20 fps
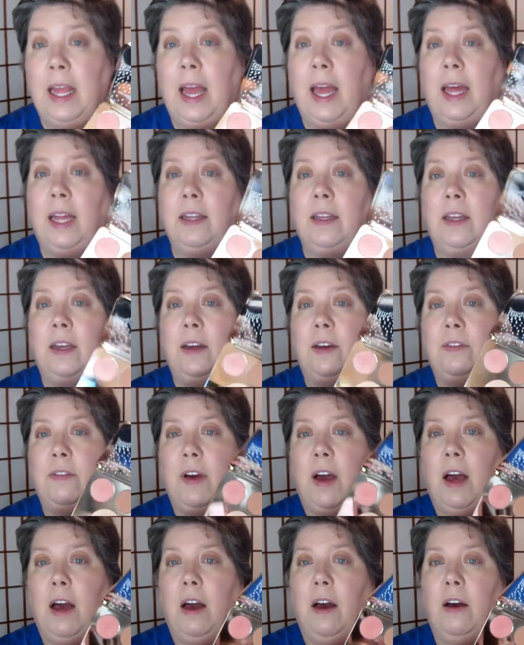I love
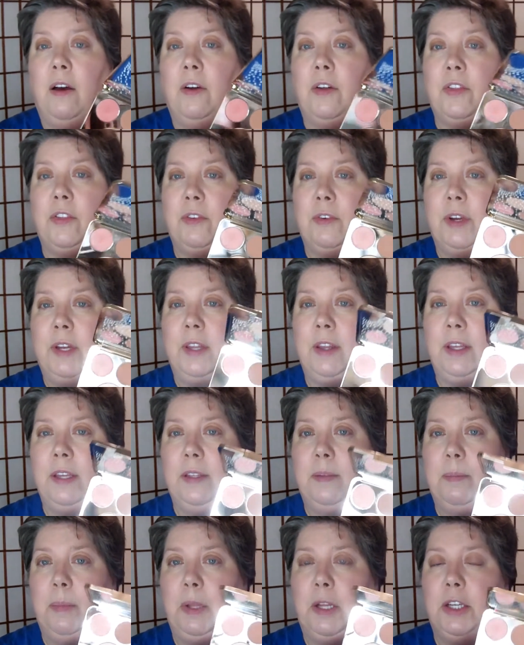all three of
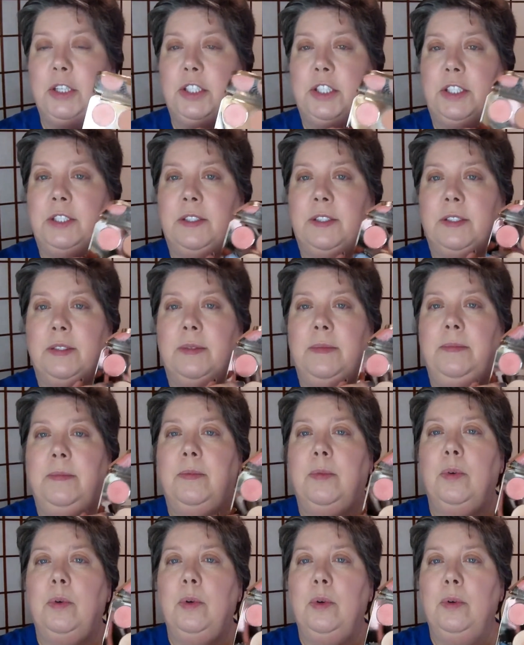these blushes.
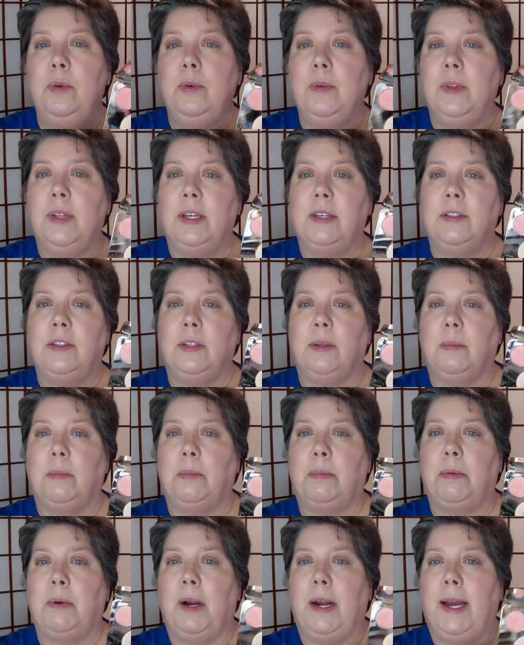Ooh, that was a
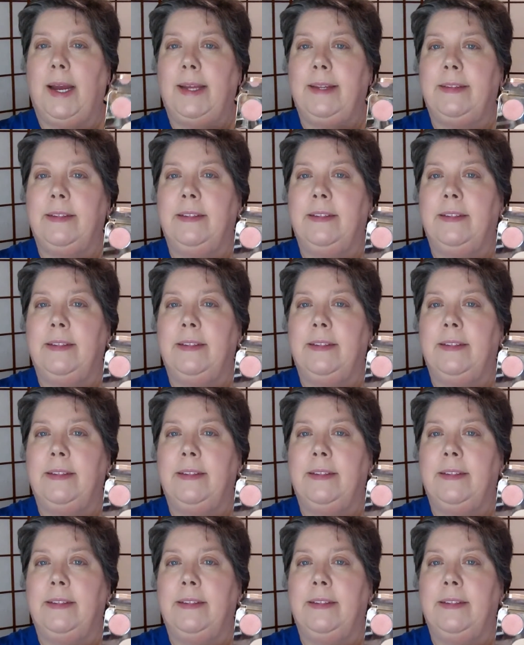brat.